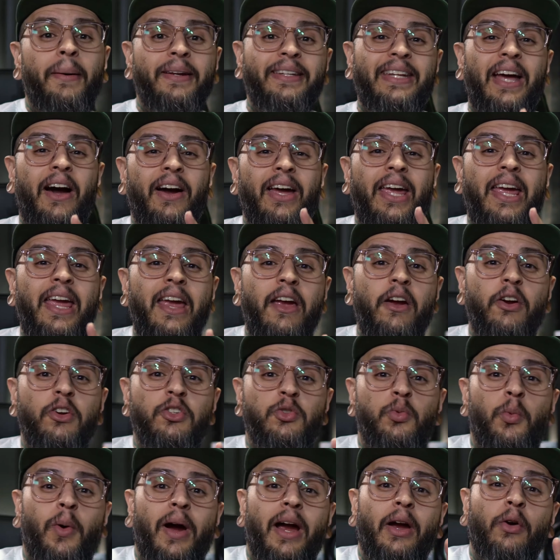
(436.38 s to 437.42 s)
now
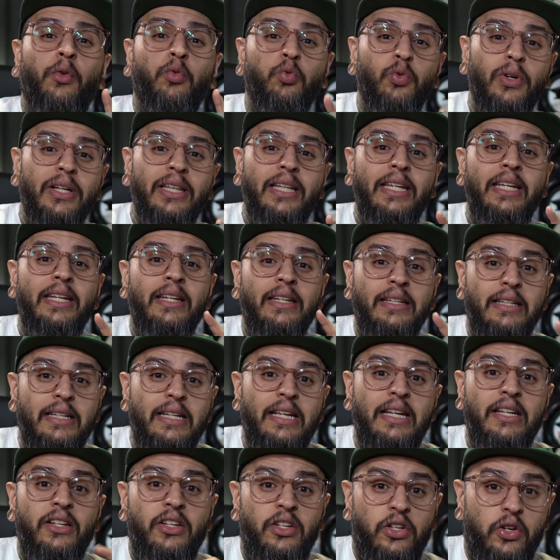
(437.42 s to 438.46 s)
here's where I really
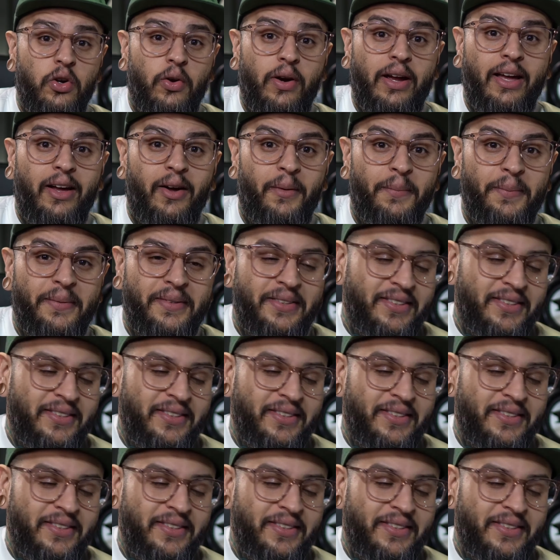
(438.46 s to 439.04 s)
need your help.